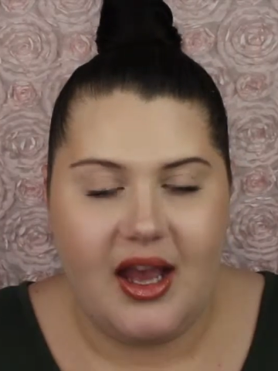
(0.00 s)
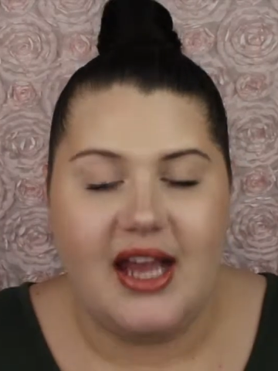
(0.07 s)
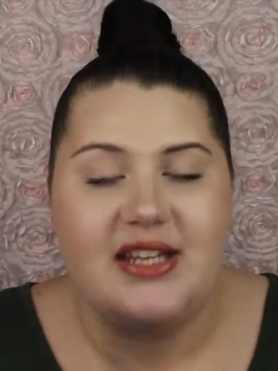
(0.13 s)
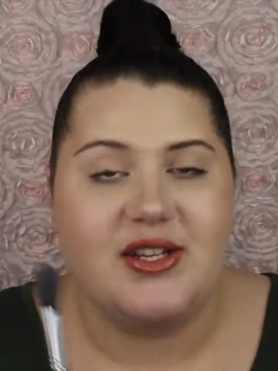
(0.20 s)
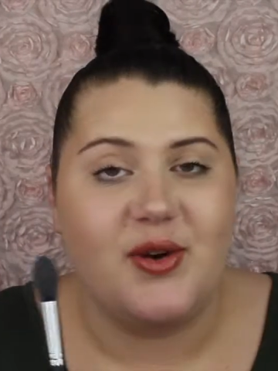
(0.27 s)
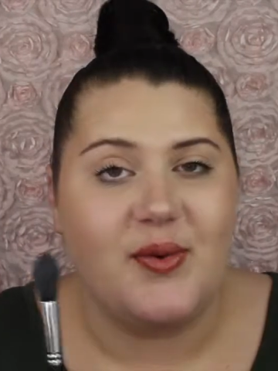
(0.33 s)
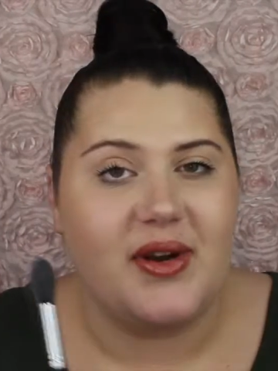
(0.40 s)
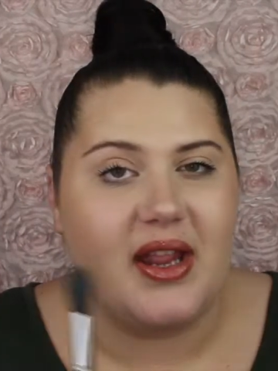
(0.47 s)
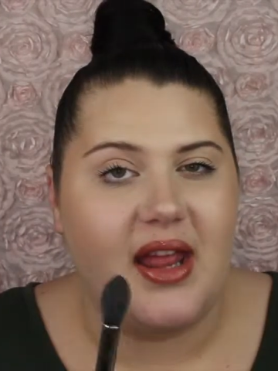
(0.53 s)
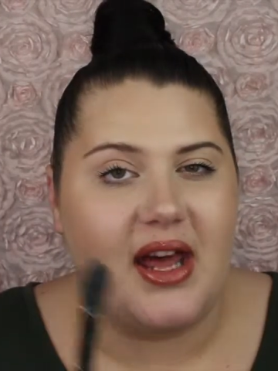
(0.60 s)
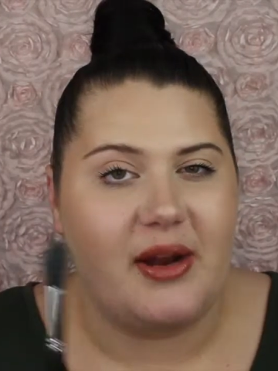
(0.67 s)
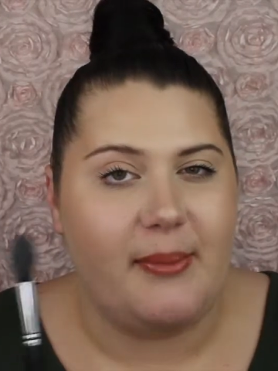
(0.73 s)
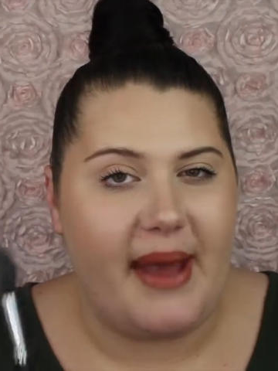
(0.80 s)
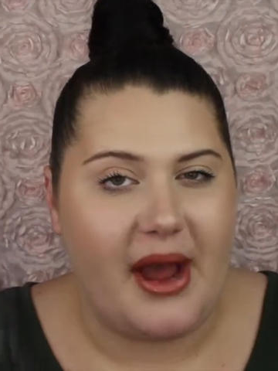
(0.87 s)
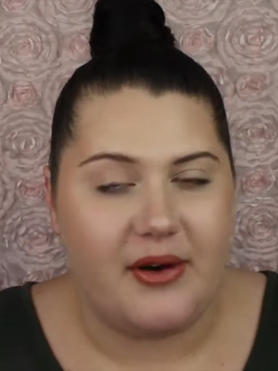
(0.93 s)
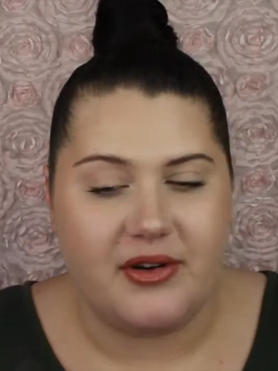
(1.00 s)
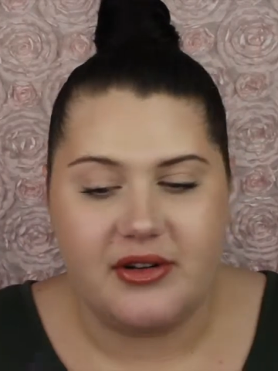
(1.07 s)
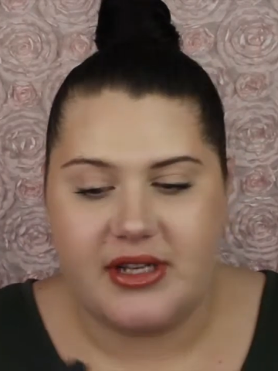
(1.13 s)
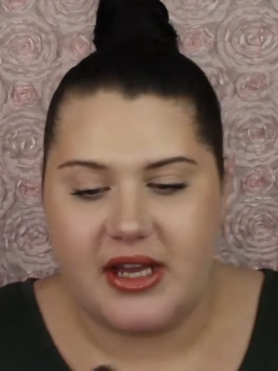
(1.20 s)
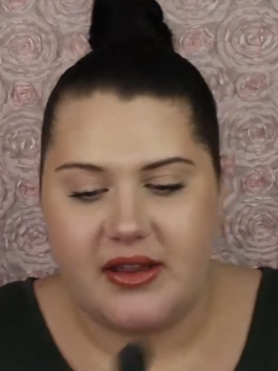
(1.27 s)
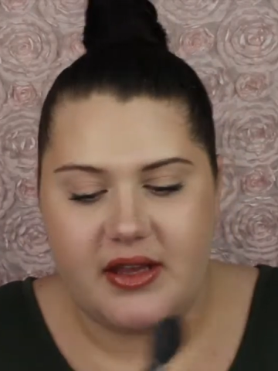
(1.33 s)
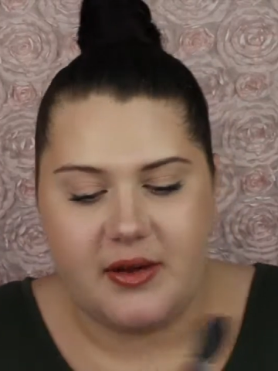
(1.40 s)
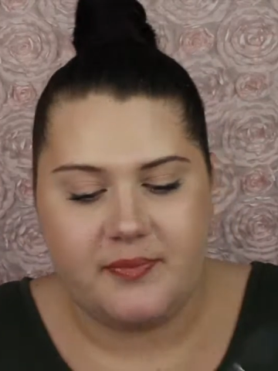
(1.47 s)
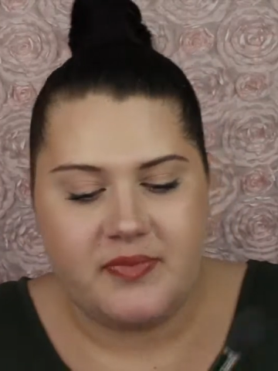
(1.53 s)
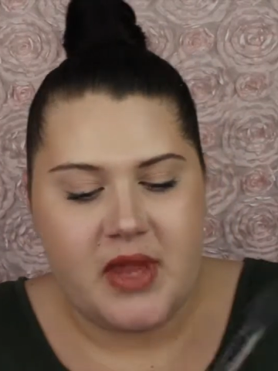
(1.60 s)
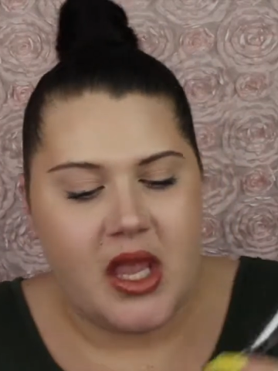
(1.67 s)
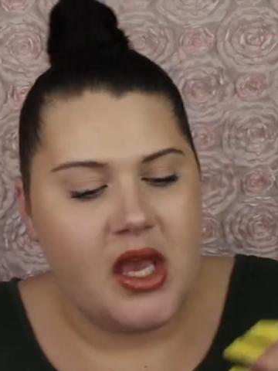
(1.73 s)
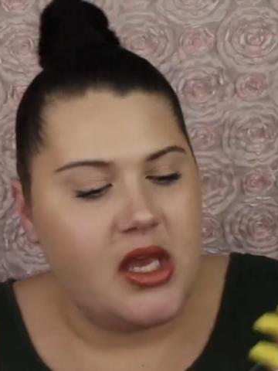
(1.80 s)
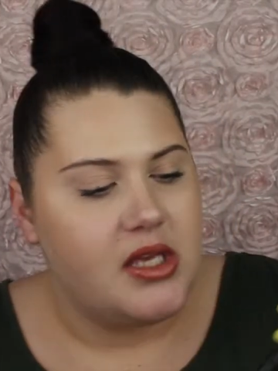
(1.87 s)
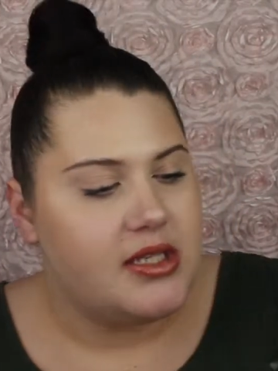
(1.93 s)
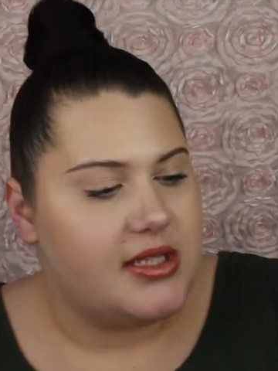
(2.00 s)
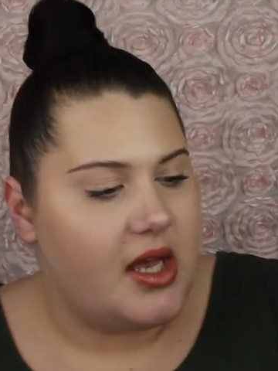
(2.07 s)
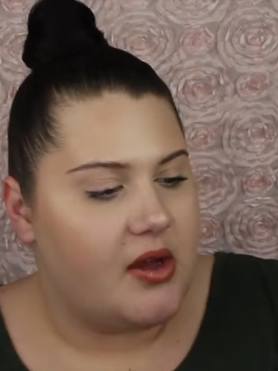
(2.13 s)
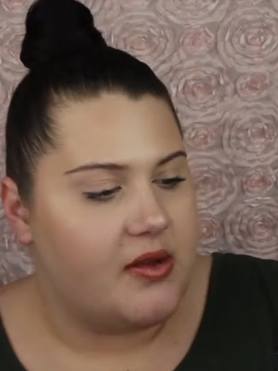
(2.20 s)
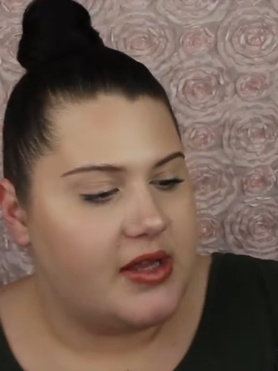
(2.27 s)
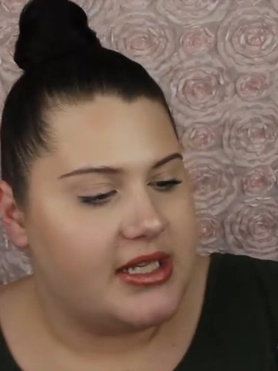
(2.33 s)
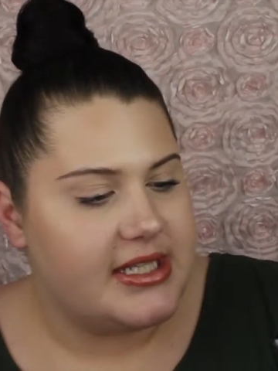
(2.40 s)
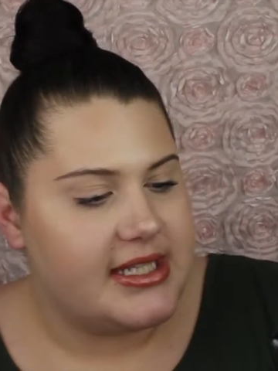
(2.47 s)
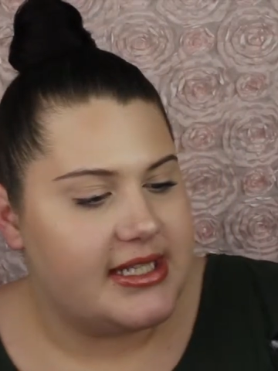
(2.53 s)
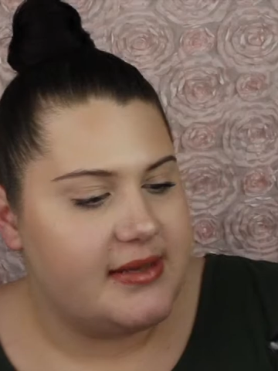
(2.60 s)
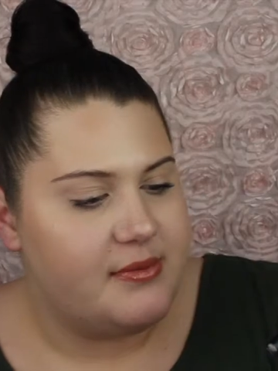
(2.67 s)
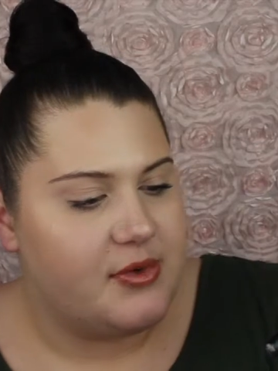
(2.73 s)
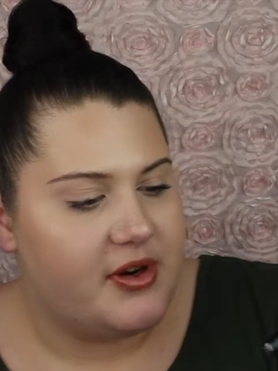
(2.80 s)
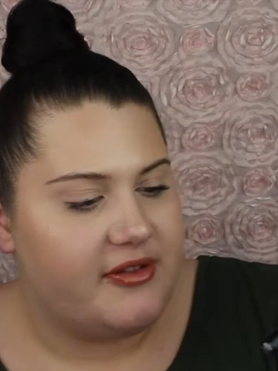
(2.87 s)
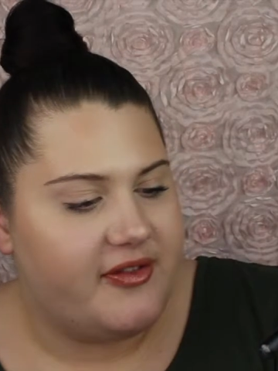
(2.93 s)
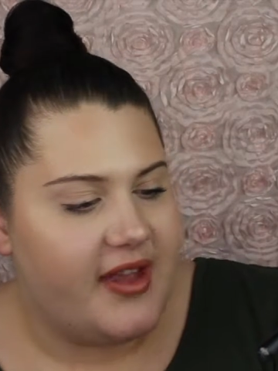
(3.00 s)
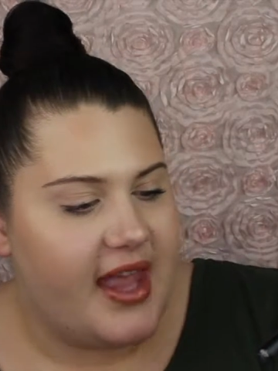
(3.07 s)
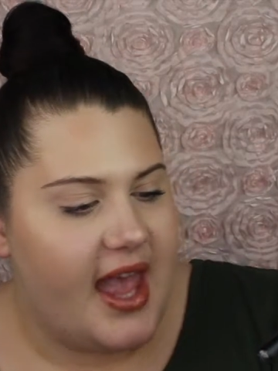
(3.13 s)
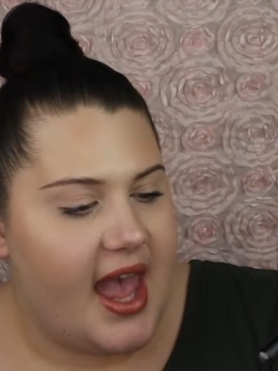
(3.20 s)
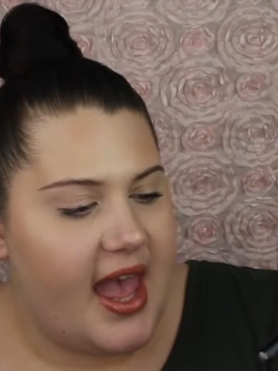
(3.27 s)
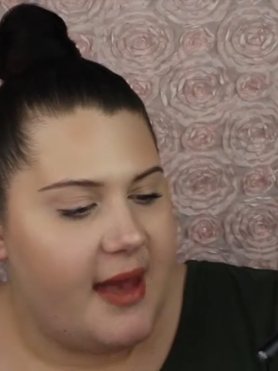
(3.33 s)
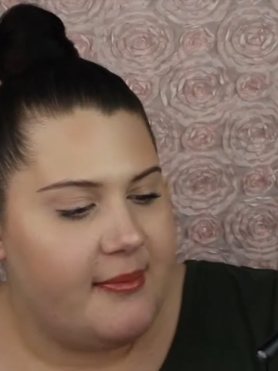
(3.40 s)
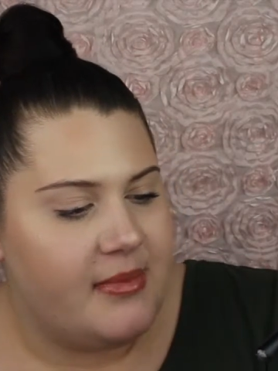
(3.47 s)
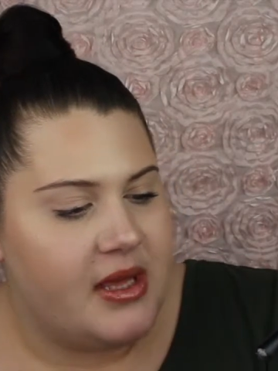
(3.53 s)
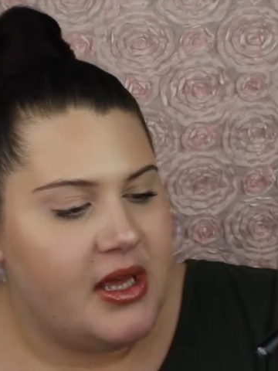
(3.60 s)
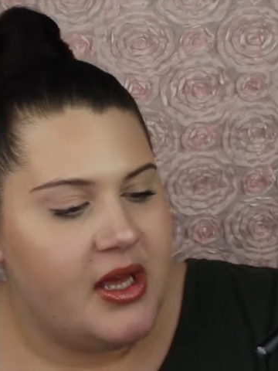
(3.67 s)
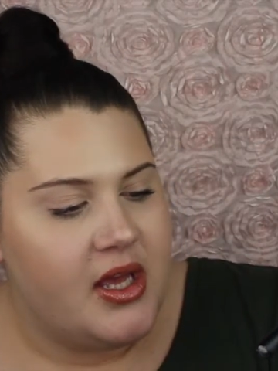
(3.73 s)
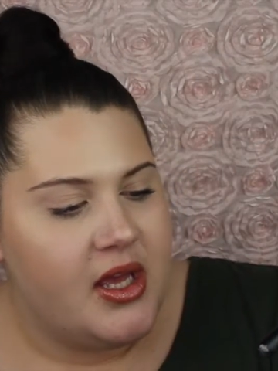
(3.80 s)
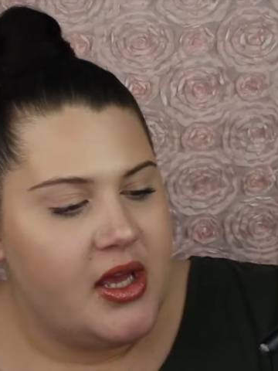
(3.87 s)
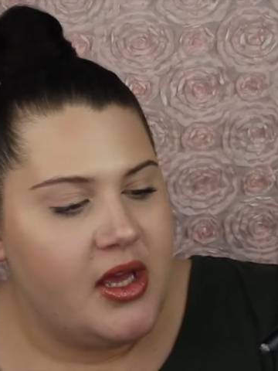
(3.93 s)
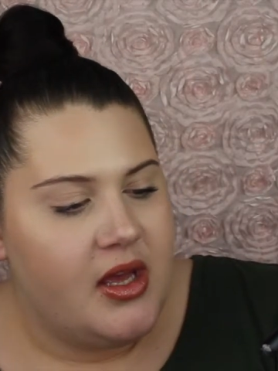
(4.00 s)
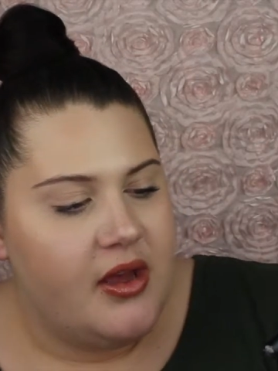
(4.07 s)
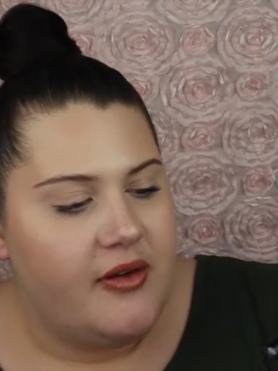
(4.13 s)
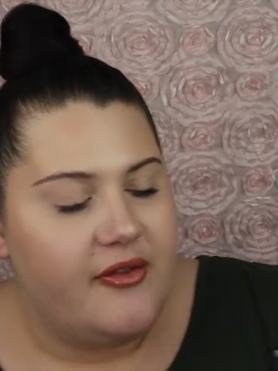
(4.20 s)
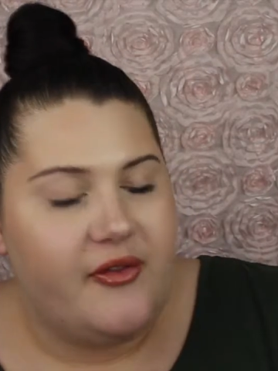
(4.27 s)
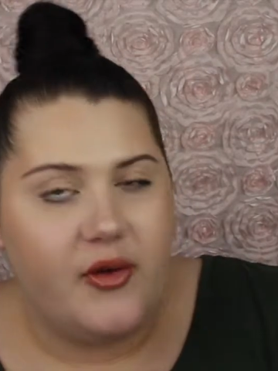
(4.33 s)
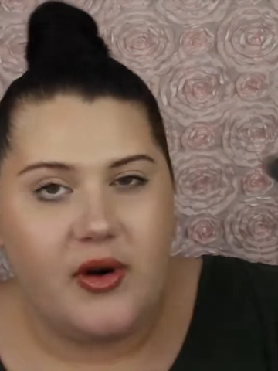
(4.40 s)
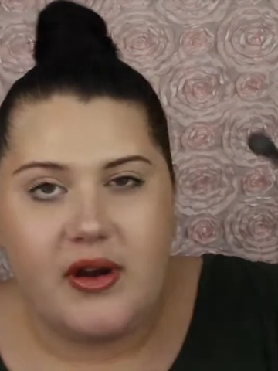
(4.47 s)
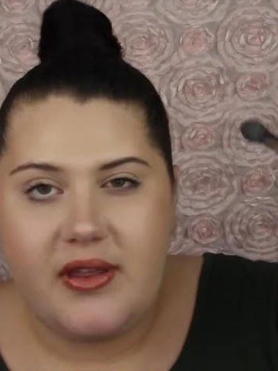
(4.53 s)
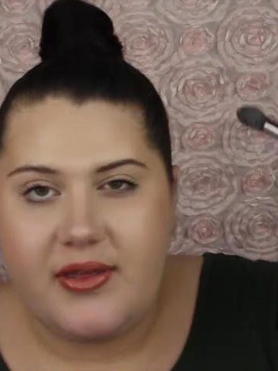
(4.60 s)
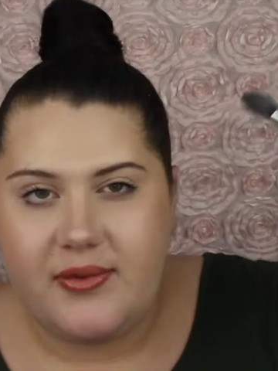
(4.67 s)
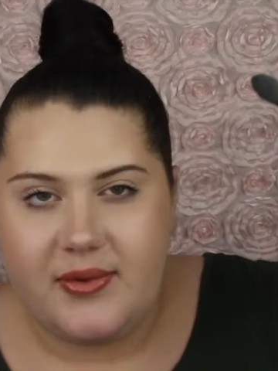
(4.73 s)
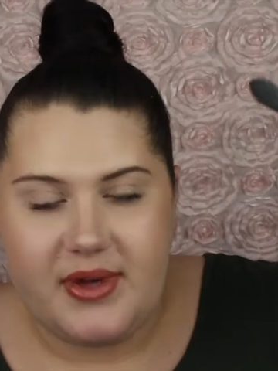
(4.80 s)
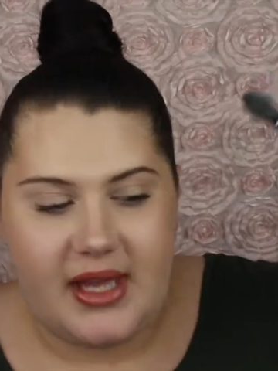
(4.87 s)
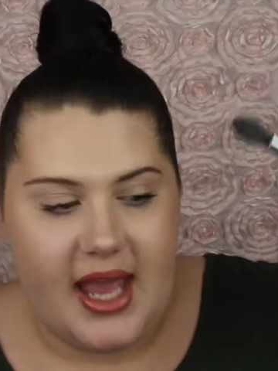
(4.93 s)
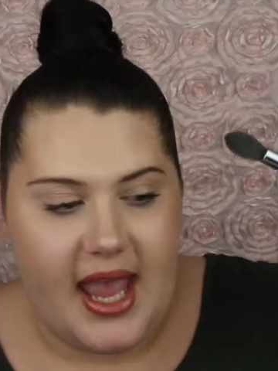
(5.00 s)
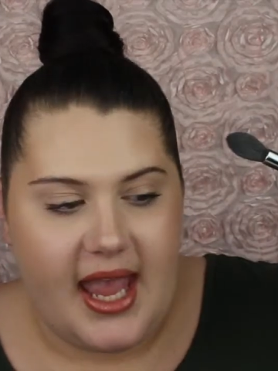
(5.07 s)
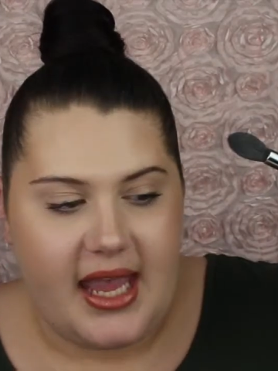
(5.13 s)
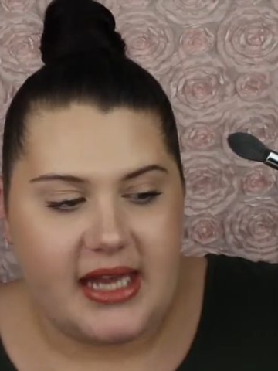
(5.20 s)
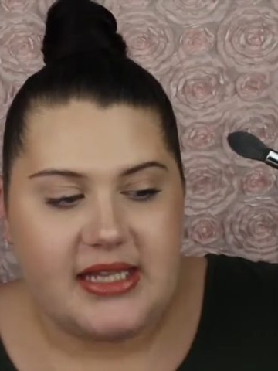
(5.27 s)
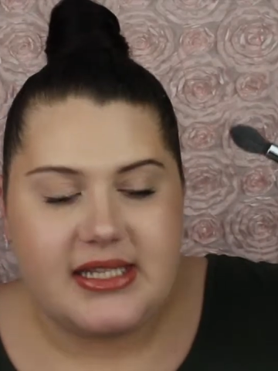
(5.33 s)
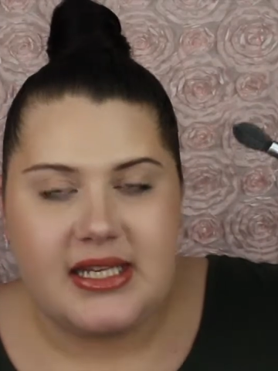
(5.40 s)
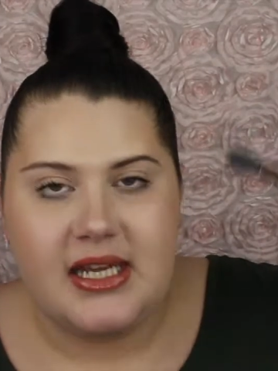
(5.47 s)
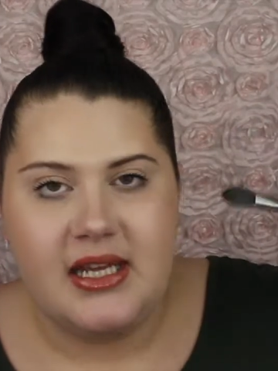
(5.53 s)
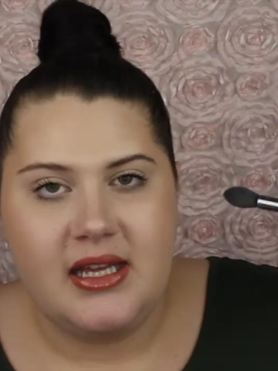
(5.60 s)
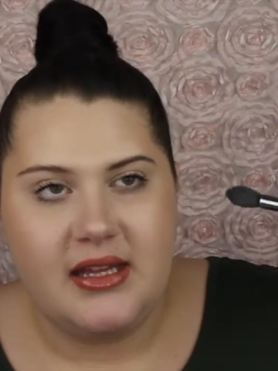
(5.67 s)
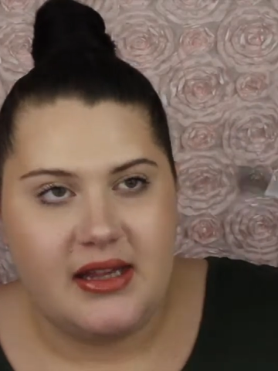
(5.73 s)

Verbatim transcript: I don't want a lot of powder down there. So this is the Morphe M four three eight.